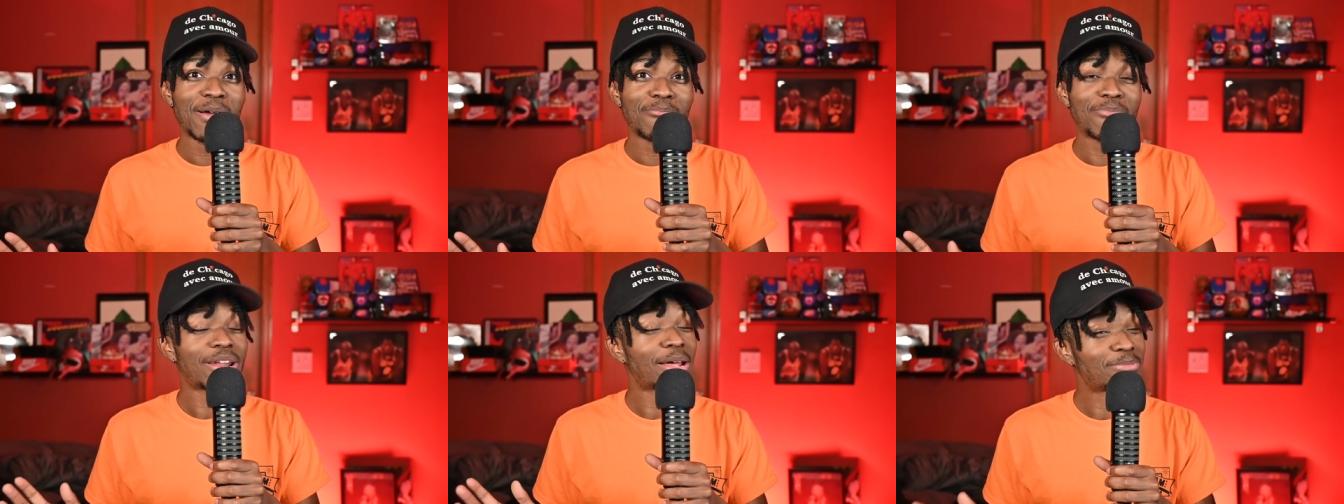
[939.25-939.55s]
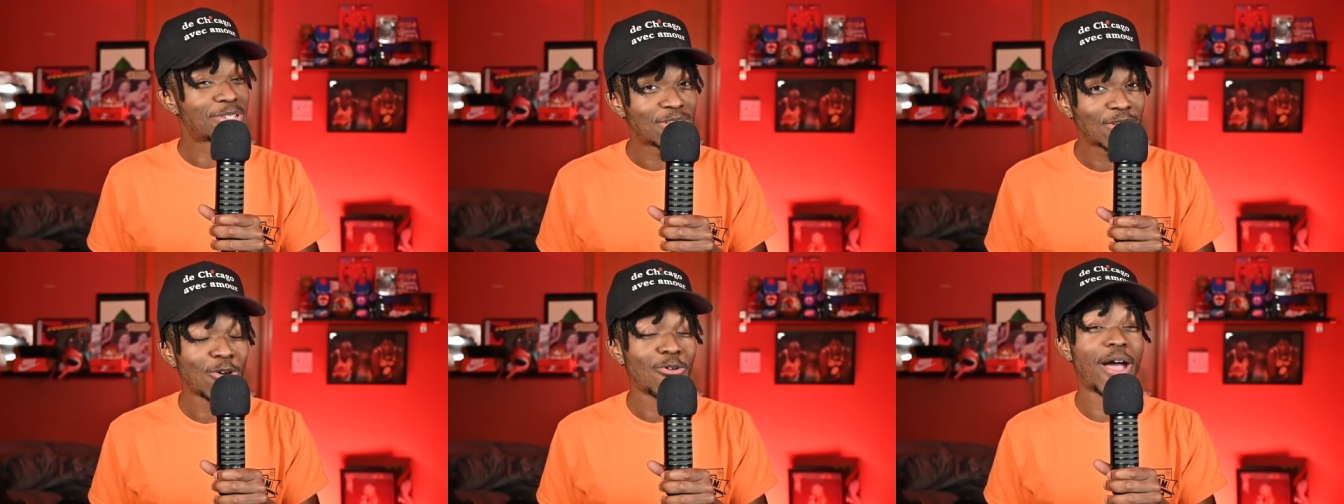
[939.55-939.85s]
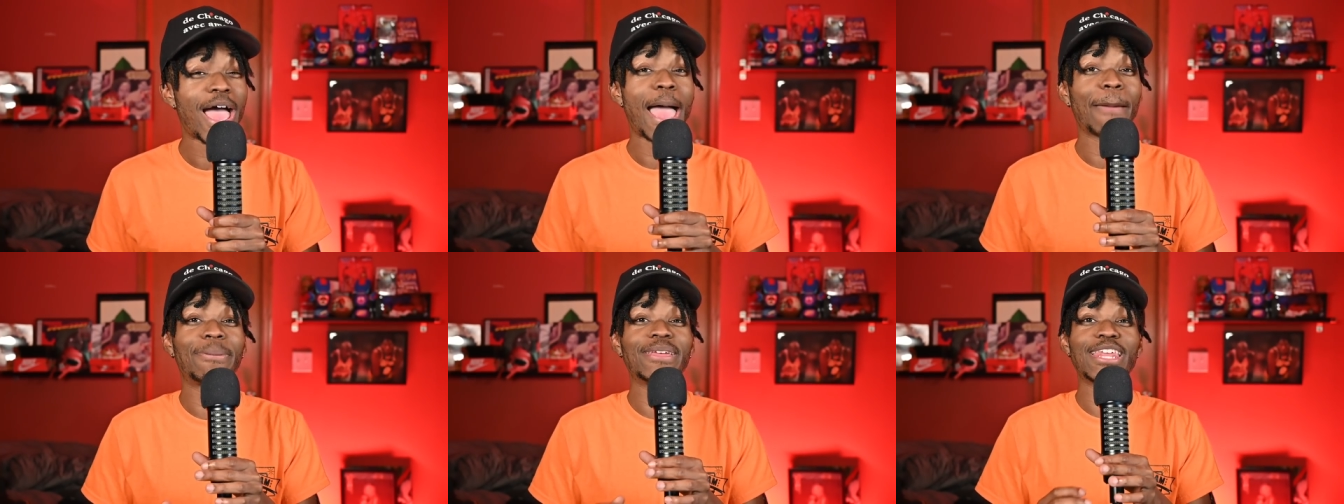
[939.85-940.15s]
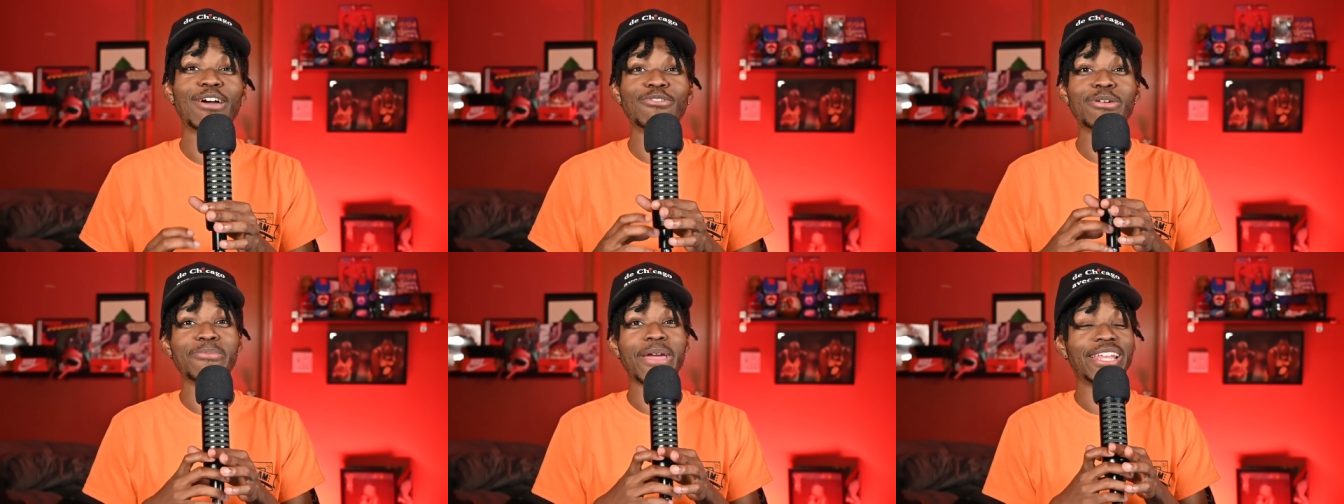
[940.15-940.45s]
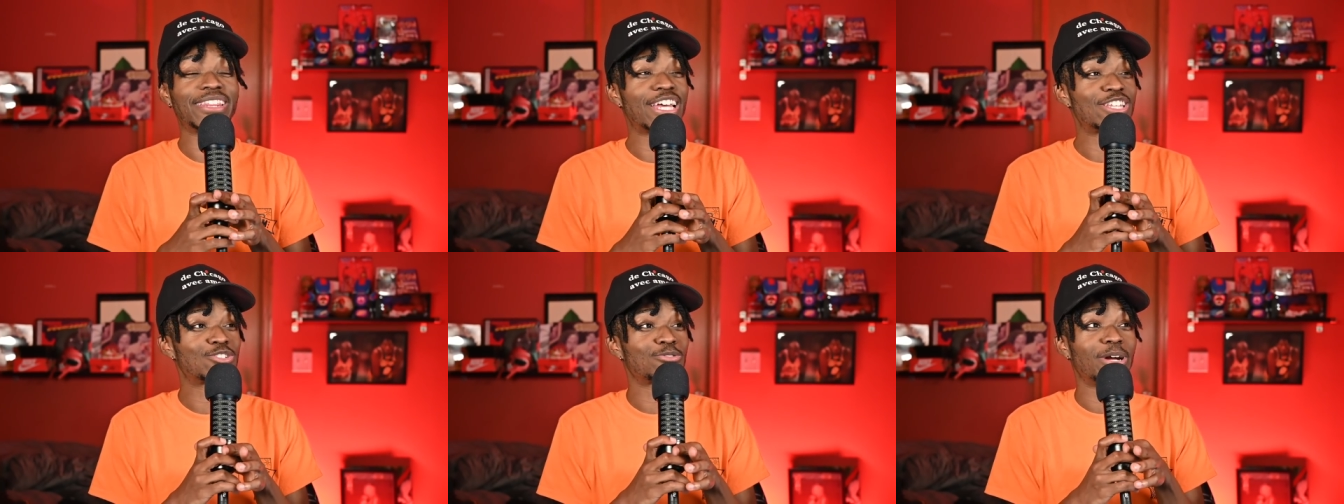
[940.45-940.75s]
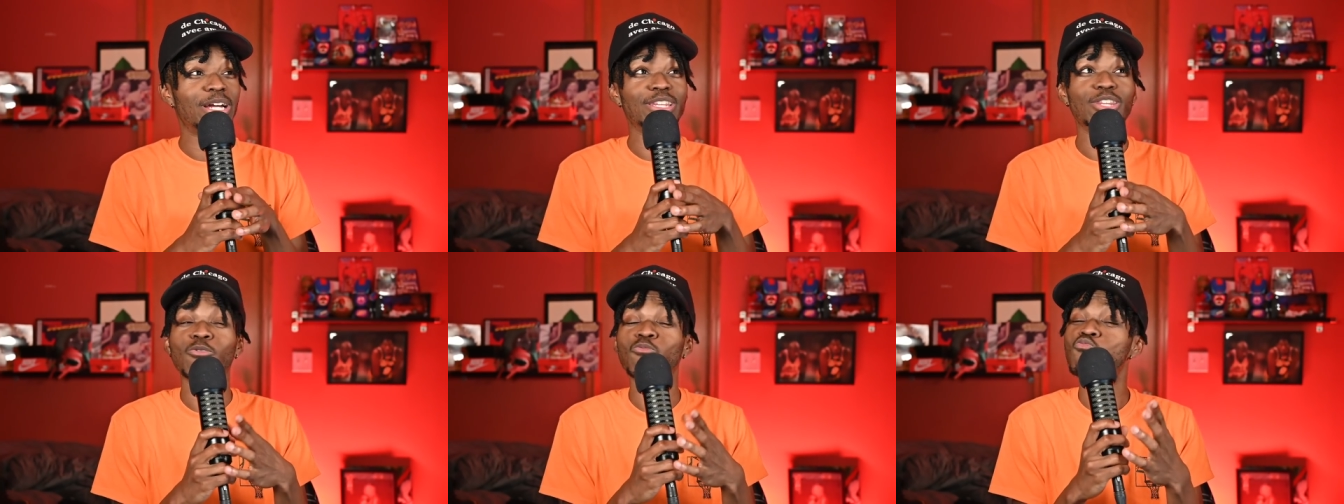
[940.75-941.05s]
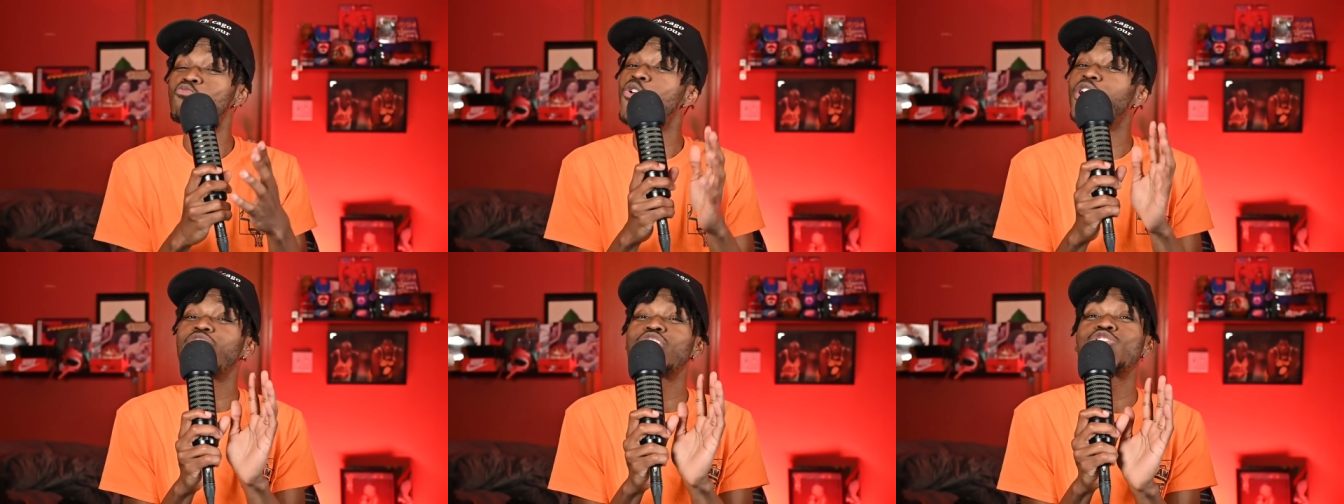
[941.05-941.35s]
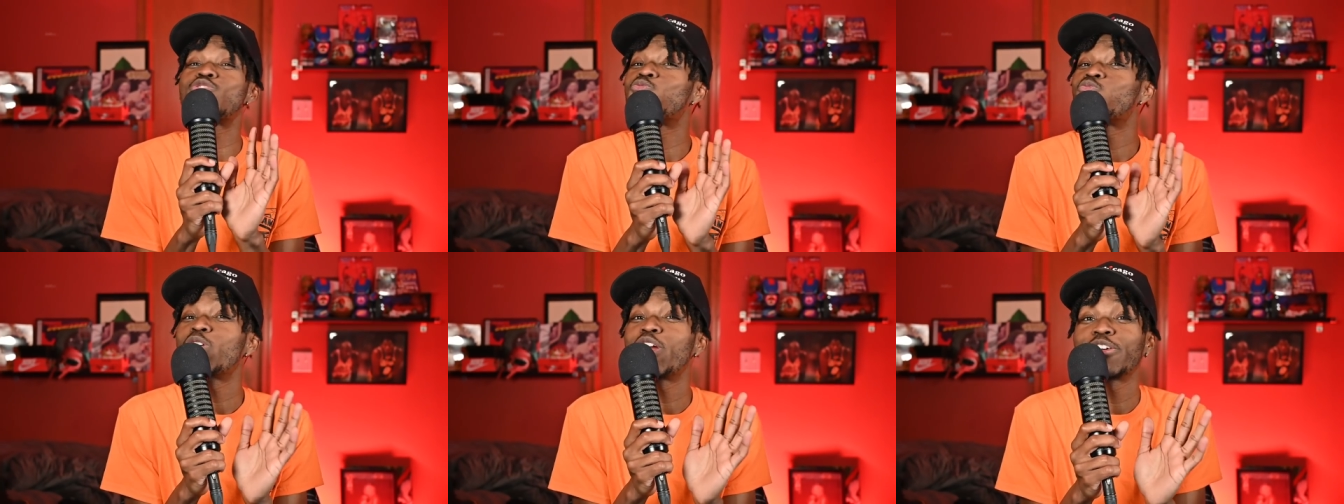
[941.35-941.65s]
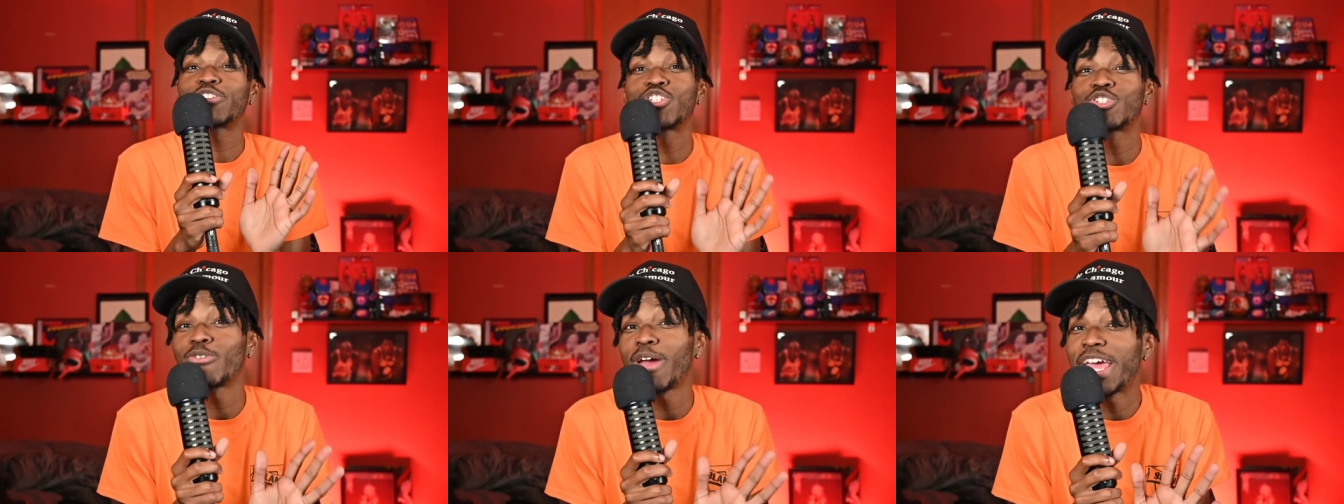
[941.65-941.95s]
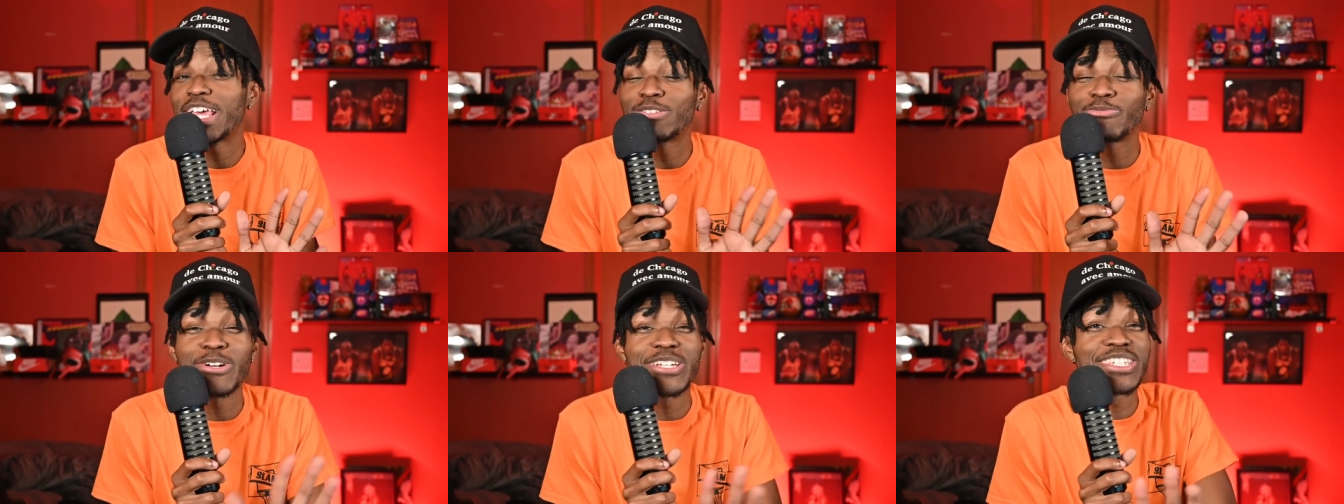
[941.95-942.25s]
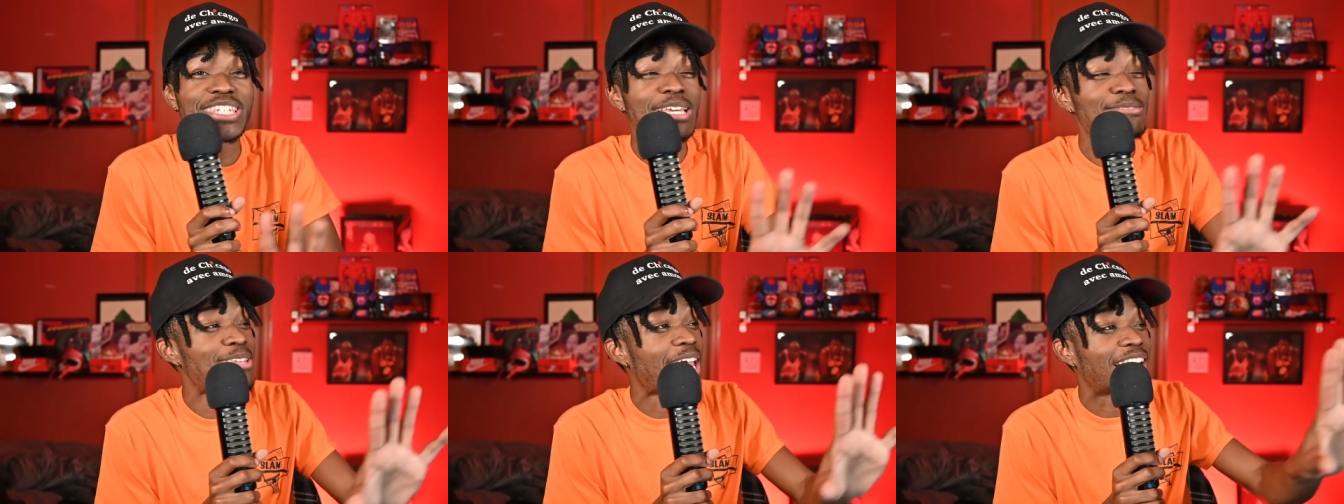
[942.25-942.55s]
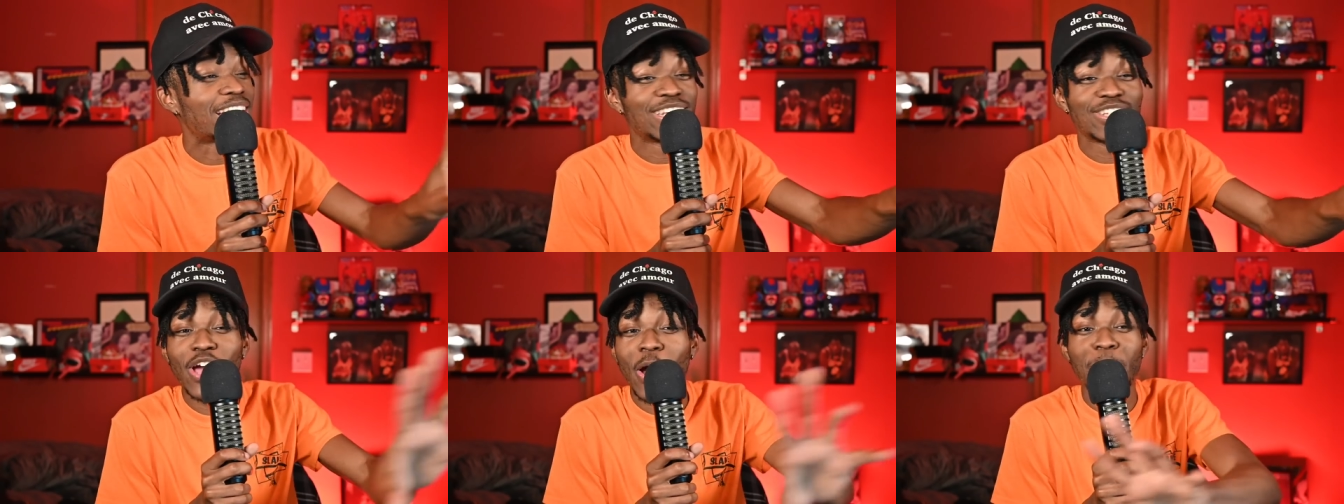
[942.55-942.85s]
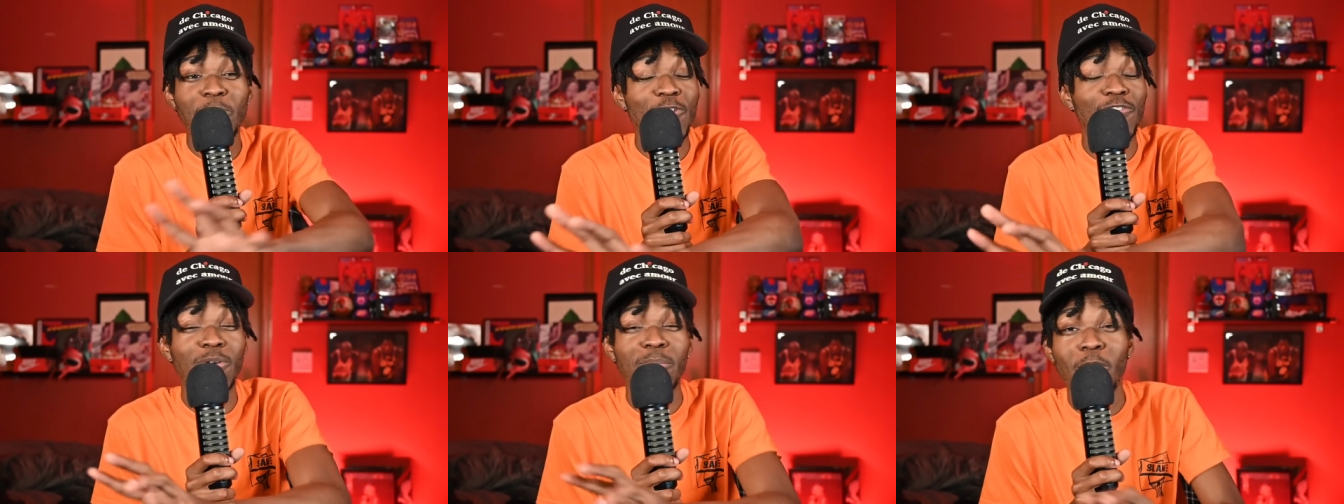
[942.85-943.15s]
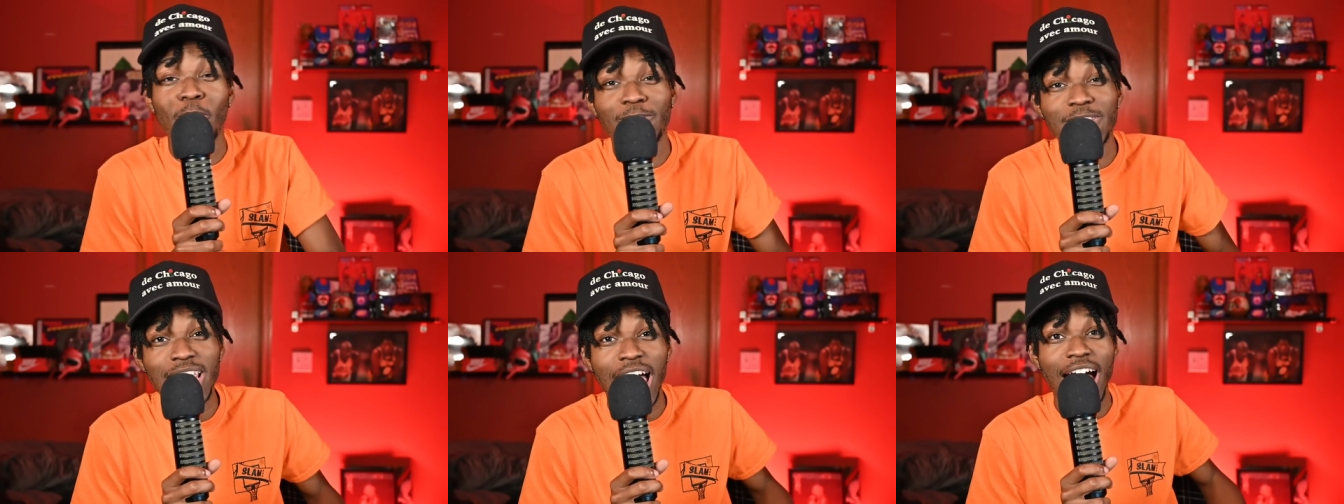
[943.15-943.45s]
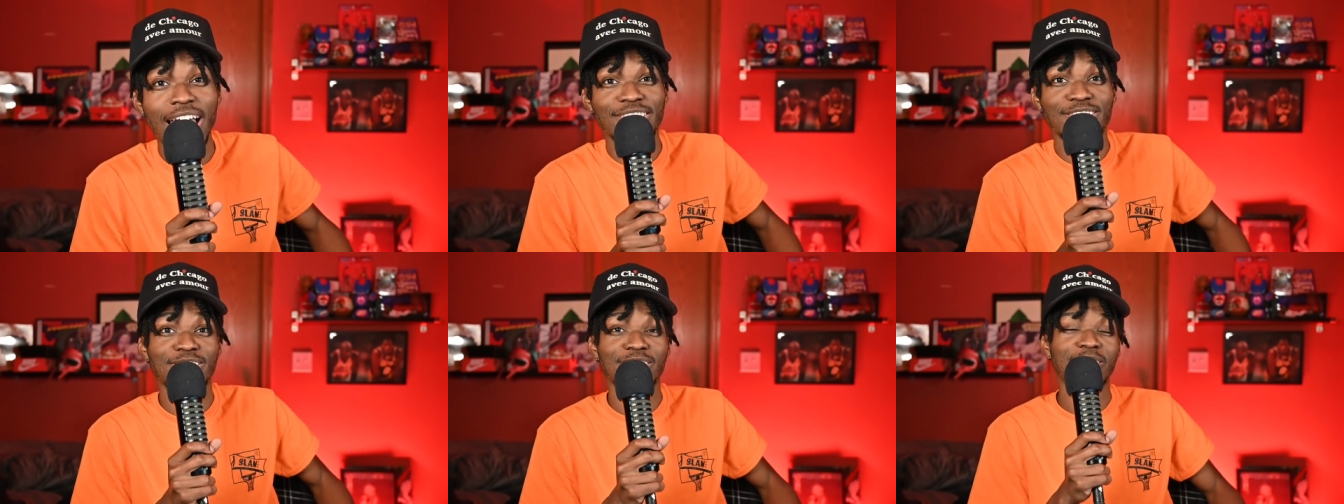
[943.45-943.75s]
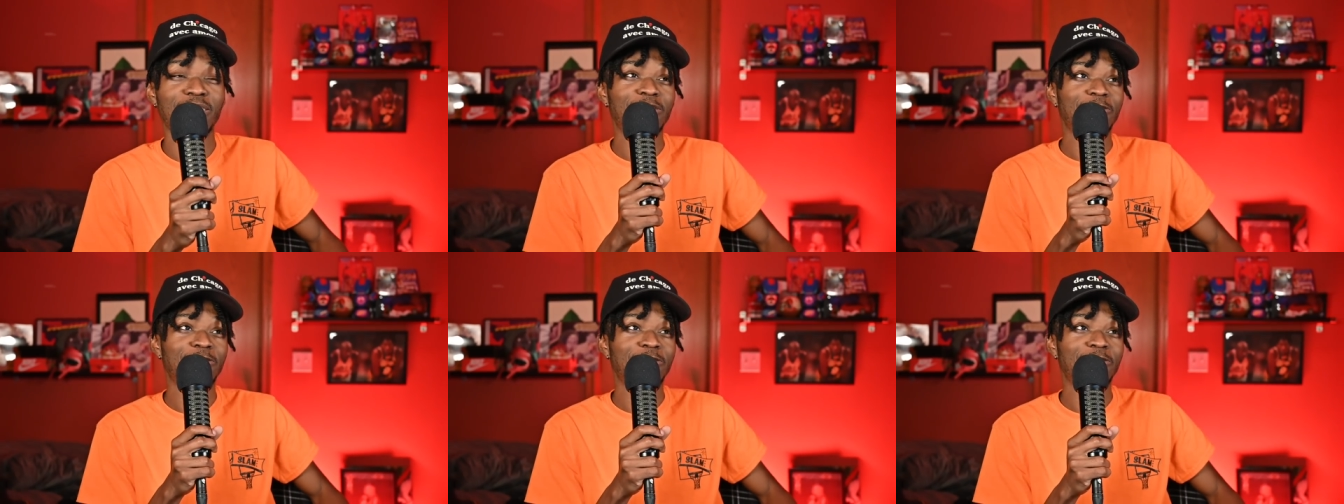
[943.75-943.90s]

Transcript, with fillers: But I'm so happy that we made that trade. The one of the rare trades where it seems like a W for both sides.